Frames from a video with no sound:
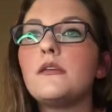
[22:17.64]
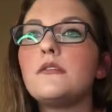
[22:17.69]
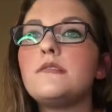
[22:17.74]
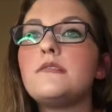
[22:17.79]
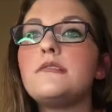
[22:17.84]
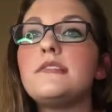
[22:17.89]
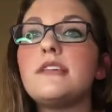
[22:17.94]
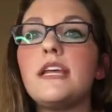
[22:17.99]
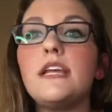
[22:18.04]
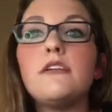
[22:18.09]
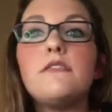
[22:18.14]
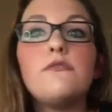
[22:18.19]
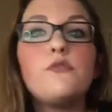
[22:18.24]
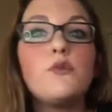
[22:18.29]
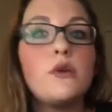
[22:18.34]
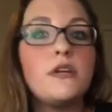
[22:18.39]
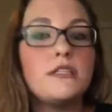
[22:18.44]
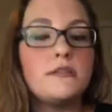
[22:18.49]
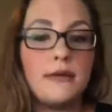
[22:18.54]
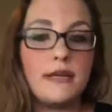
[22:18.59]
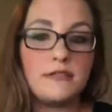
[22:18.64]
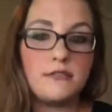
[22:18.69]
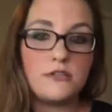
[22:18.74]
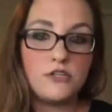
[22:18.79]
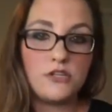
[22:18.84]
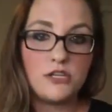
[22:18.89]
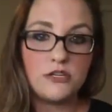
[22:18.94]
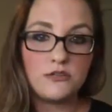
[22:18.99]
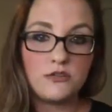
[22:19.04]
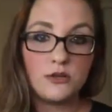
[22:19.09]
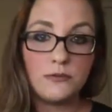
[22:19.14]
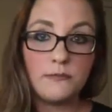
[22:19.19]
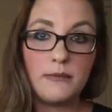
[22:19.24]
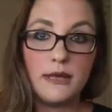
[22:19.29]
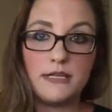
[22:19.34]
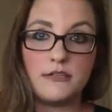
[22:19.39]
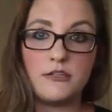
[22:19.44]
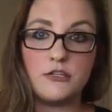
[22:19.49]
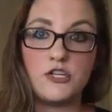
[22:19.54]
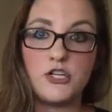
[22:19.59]
Send voice messages on
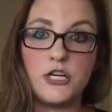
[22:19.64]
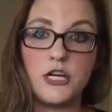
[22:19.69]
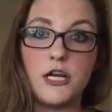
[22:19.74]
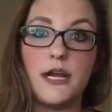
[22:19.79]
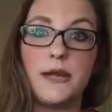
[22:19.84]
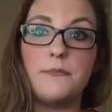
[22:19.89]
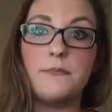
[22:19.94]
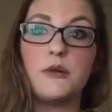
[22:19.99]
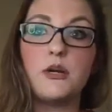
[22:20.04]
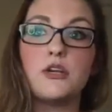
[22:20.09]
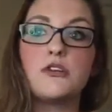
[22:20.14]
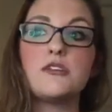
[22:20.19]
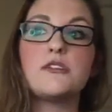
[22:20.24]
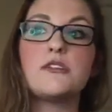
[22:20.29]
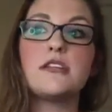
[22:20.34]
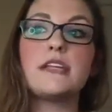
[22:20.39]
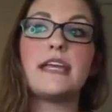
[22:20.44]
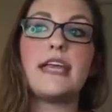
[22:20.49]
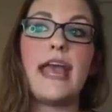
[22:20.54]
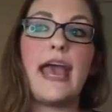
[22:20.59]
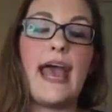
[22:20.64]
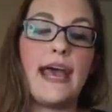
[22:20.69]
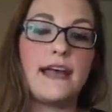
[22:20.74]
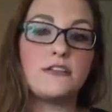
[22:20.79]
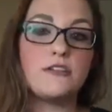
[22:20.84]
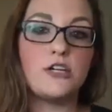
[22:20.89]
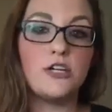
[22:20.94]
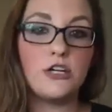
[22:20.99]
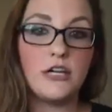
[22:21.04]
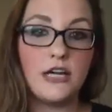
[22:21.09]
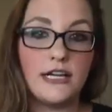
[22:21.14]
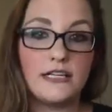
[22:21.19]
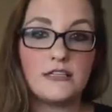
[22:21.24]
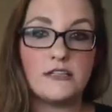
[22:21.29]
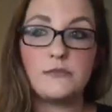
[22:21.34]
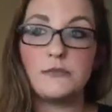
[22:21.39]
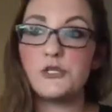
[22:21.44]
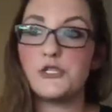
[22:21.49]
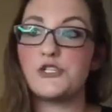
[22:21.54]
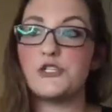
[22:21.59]
Messenger and personally ask your
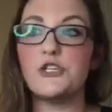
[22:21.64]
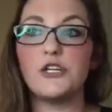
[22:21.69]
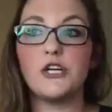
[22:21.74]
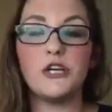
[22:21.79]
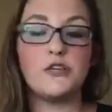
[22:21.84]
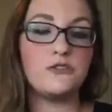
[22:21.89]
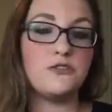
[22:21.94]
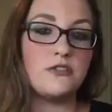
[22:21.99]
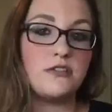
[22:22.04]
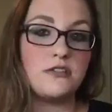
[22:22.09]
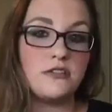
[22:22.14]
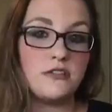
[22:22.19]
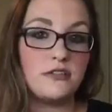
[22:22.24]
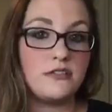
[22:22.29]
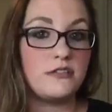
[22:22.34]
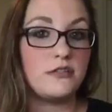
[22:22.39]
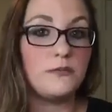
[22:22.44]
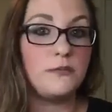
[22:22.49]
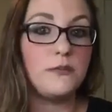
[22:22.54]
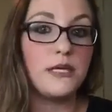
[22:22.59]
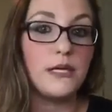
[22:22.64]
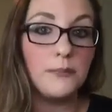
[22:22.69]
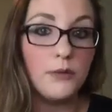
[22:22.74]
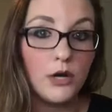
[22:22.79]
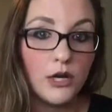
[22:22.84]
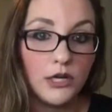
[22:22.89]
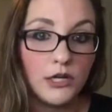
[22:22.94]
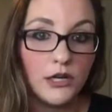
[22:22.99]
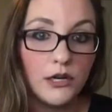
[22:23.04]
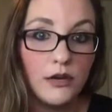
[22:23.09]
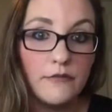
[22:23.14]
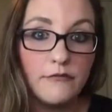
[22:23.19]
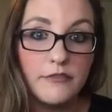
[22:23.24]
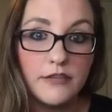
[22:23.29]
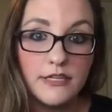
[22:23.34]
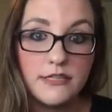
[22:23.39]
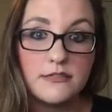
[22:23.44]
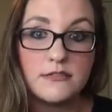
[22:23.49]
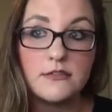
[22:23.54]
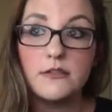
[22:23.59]
customers and your hostesses to be a part of
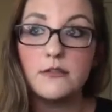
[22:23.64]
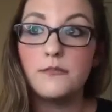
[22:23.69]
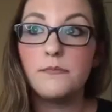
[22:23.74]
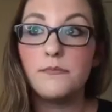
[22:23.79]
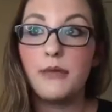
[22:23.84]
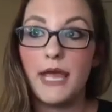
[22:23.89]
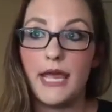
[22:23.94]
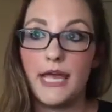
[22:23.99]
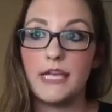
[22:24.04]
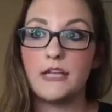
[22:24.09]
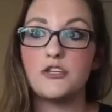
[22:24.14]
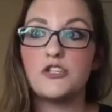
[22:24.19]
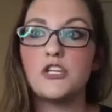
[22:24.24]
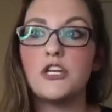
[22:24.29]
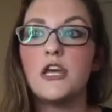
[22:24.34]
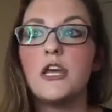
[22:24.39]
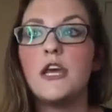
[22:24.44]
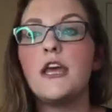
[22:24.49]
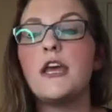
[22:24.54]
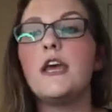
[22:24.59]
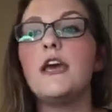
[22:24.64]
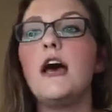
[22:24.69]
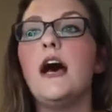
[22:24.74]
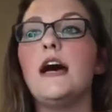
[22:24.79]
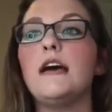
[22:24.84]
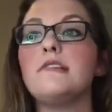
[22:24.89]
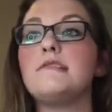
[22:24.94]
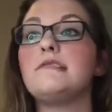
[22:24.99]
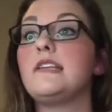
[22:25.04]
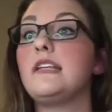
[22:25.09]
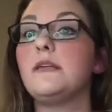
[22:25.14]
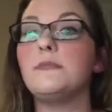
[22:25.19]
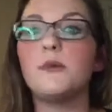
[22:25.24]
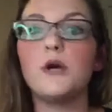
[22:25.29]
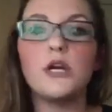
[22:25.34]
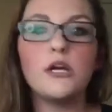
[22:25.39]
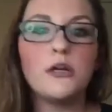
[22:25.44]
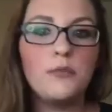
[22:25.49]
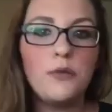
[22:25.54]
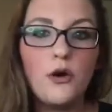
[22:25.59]
this page. Send a
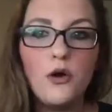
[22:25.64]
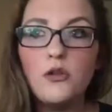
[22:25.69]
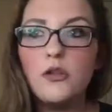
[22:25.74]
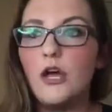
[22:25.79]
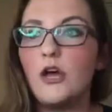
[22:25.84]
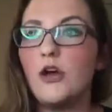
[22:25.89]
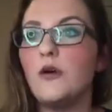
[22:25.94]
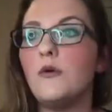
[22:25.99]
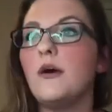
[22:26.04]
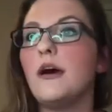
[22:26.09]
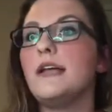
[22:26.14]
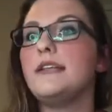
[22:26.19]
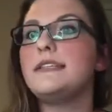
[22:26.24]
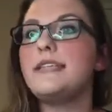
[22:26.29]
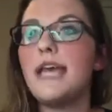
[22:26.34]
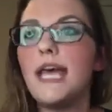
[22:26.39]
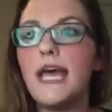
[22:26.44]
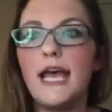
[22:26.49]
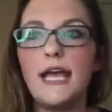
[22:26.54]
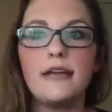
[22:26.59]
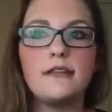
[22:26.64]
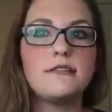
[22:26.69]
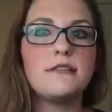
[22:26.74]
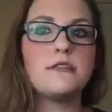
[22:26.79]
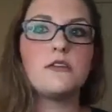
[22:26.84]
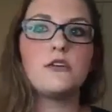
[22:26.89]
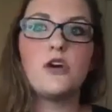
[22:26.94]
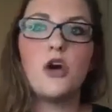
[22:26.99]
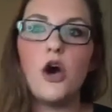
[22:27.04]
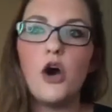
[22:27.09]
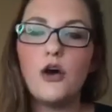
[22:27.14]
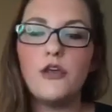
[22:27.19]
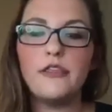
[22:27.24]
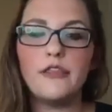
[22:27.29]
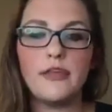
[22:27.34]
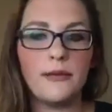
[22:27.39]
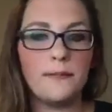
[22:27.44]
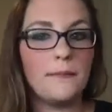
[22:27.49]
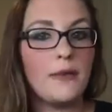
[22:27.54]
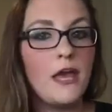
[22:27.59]
Marco Polo, a text, call
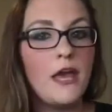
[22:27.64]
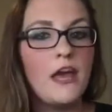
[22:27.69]
them.